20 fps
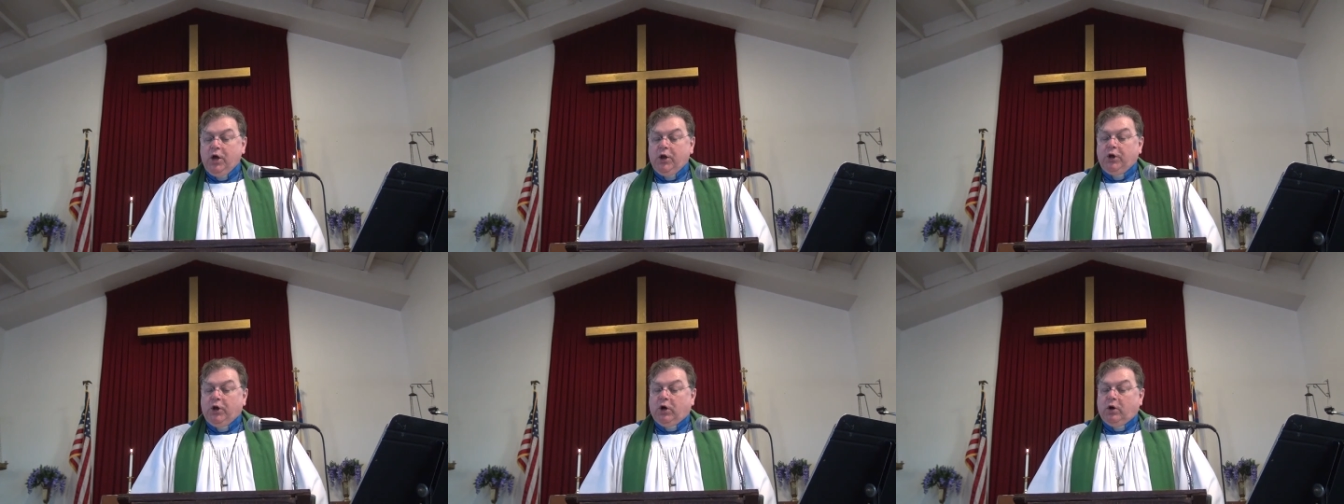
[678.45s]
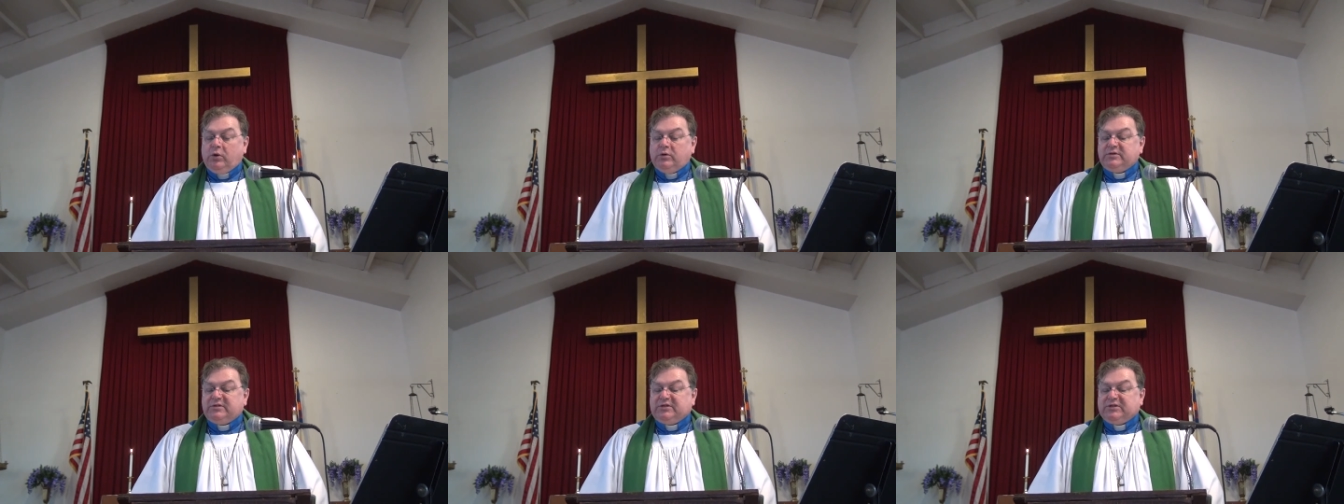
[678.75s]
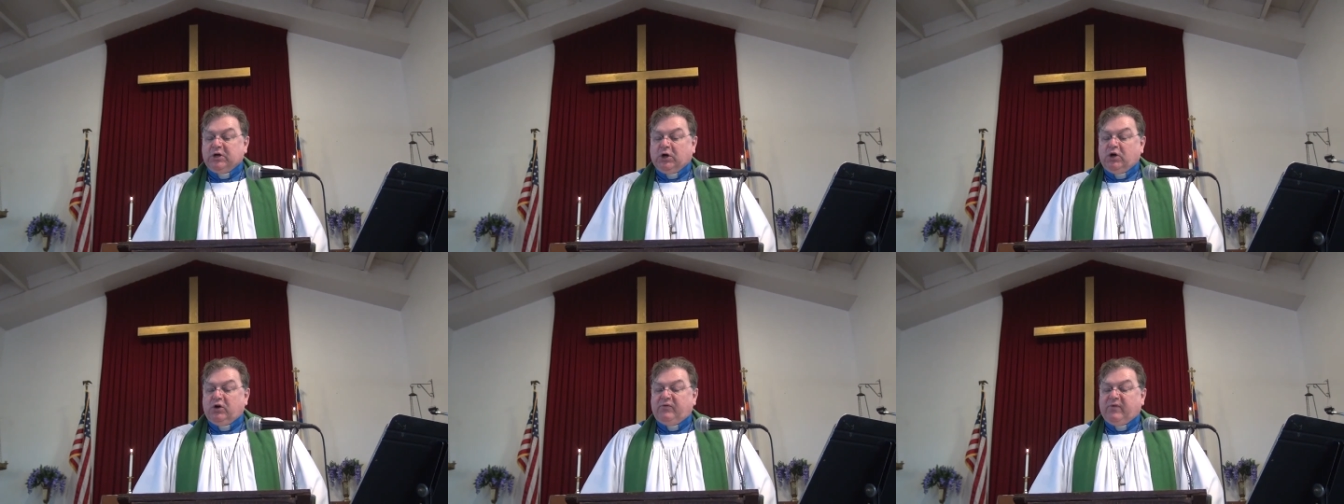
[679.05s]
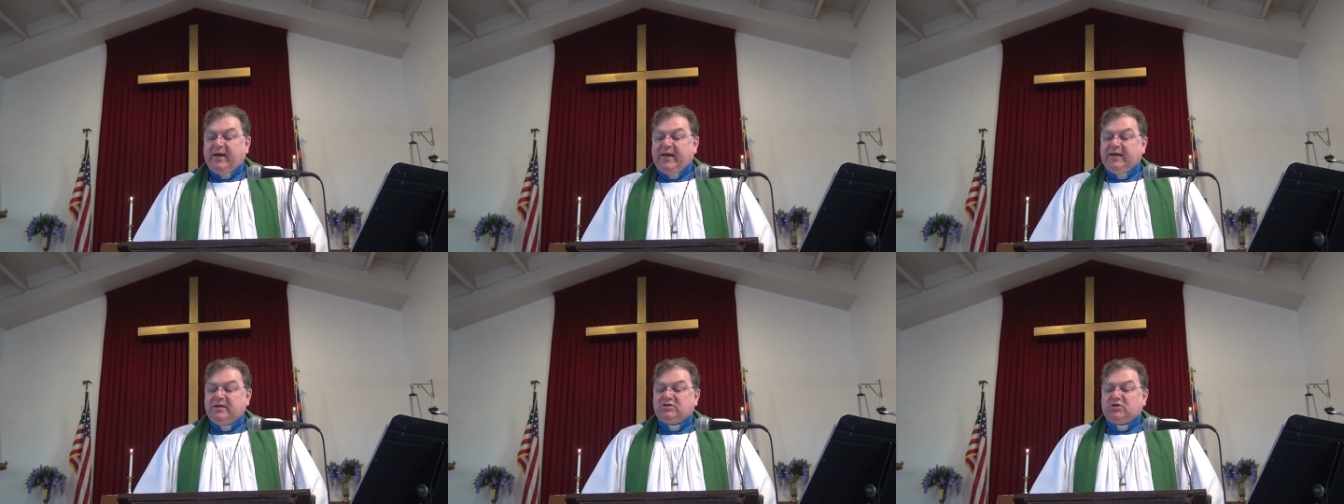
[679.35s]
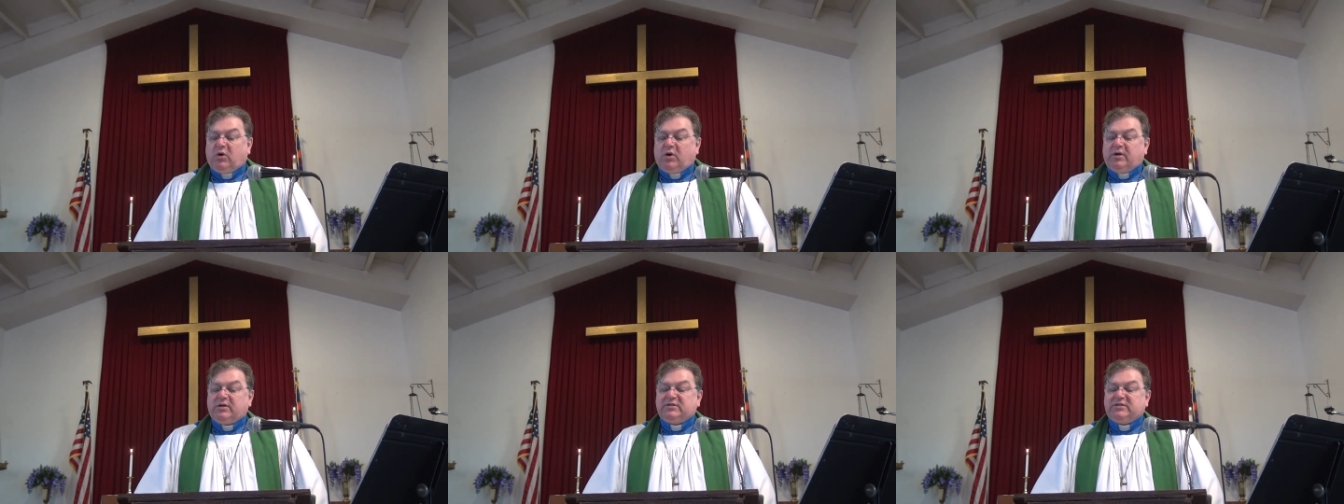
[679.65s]
no surveys
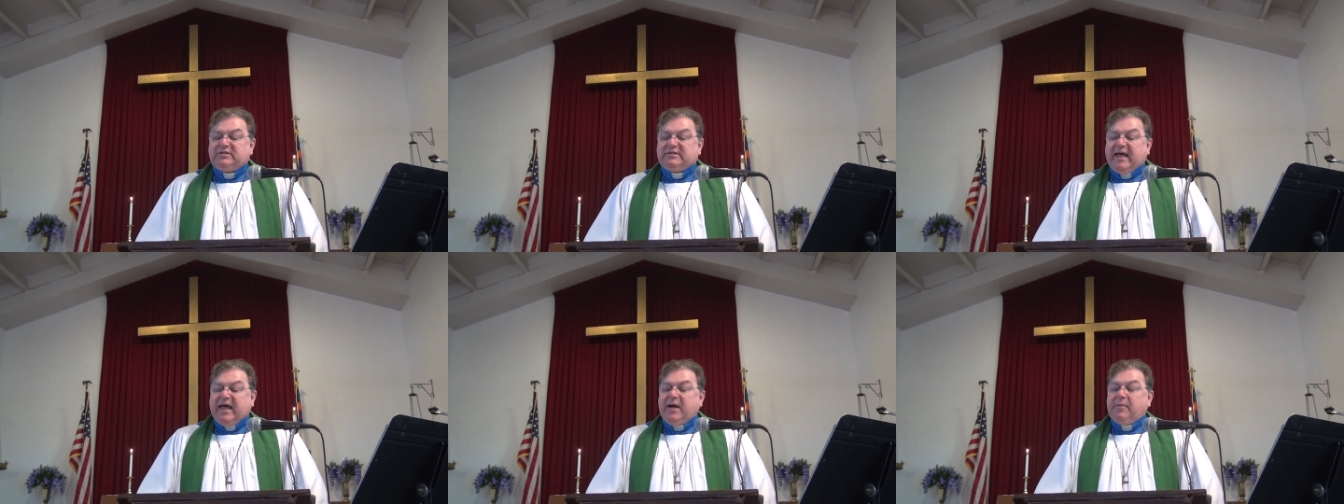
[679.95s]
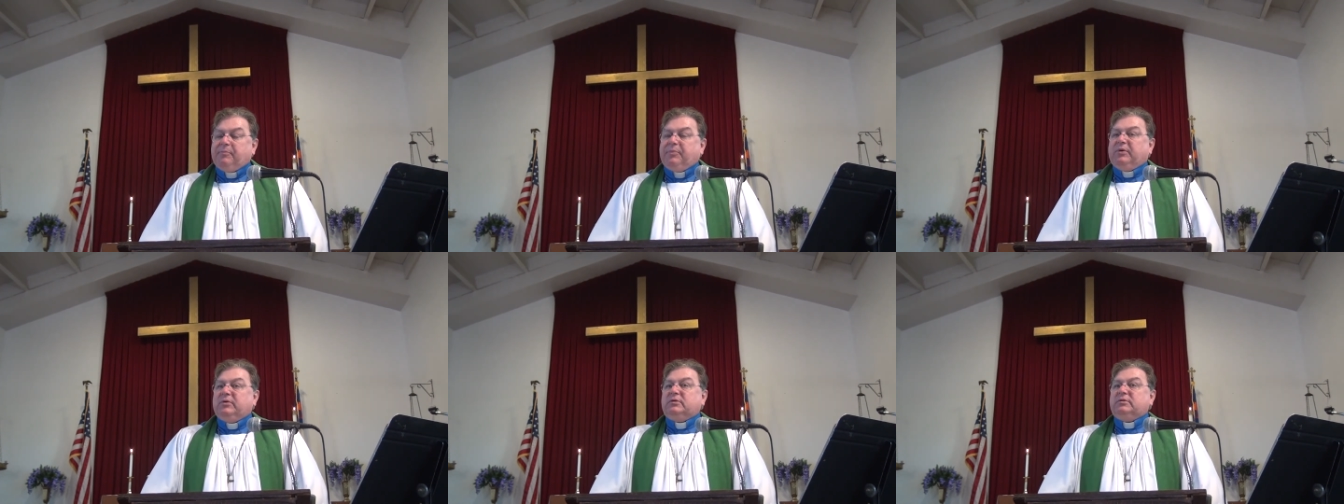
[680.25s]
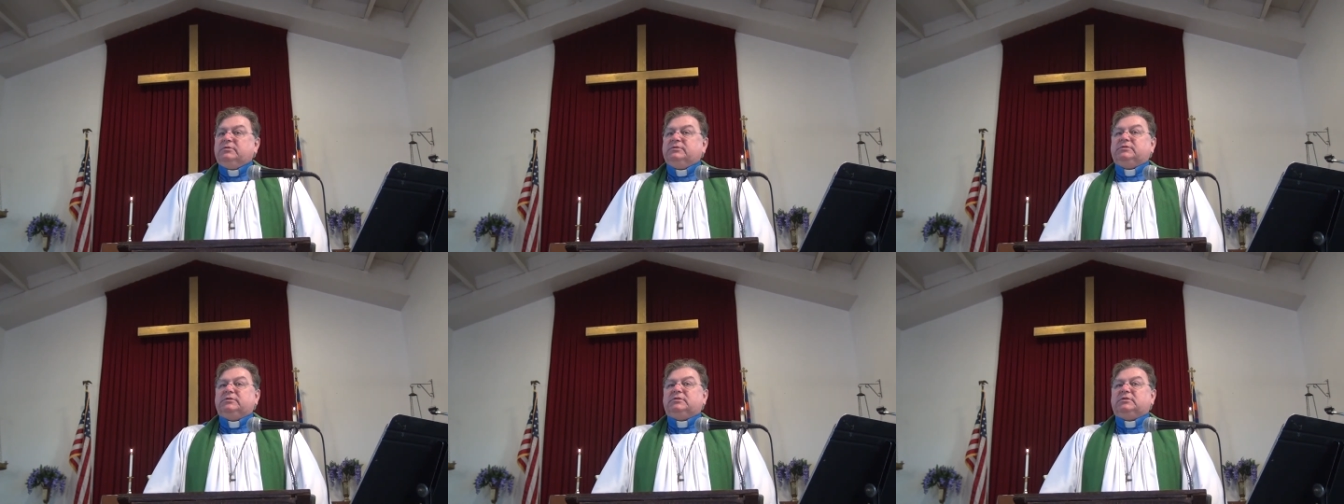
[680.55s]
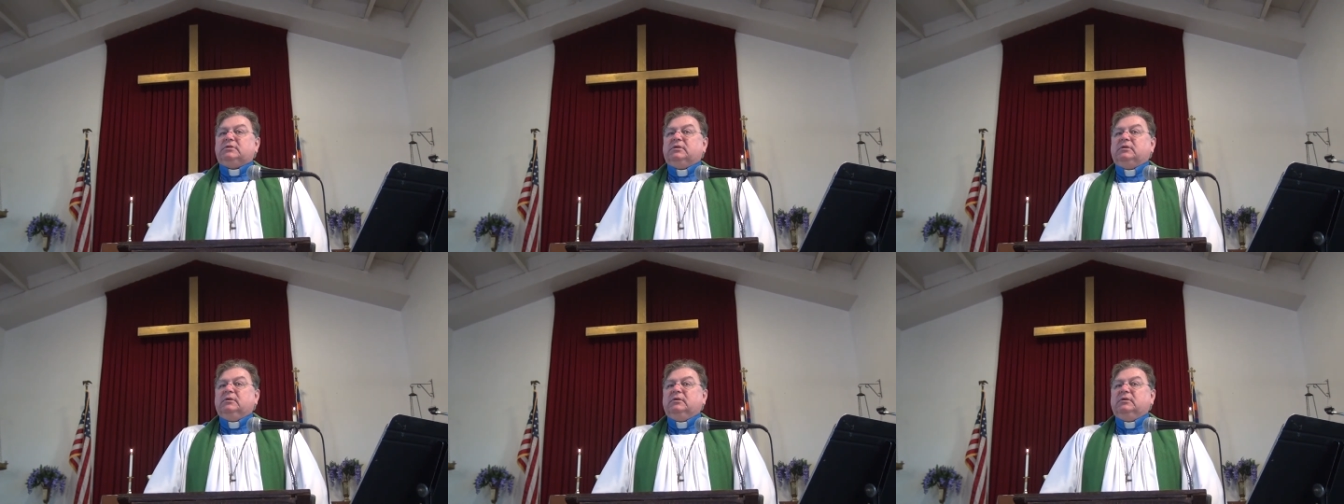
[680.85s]
or samples,